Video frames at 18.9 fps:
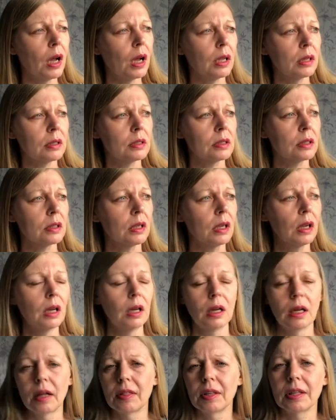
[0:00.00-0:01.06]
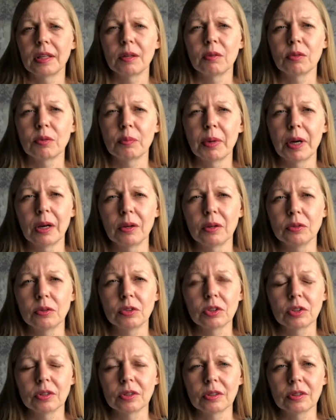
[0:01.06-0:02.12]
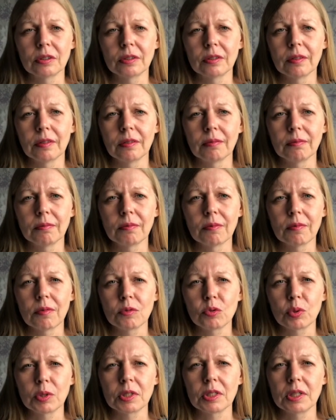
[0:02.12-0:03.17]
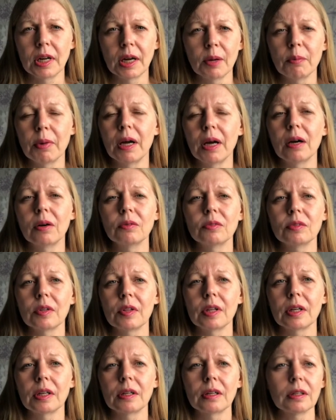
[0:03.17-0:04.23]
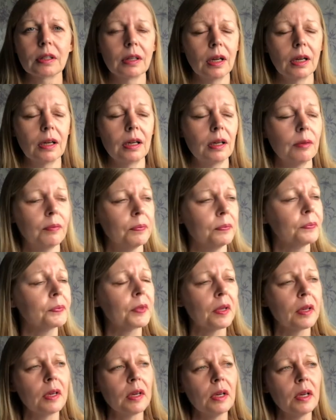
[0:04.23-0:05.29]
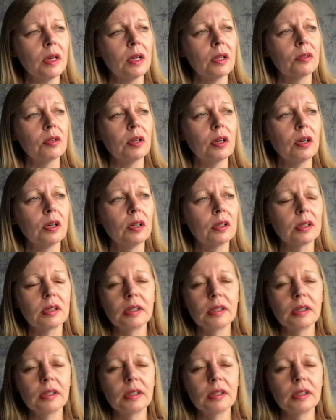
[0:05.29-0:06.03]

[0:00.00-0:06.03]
and I think it was about one hundred and twenty-nine pounds, I think. Um, so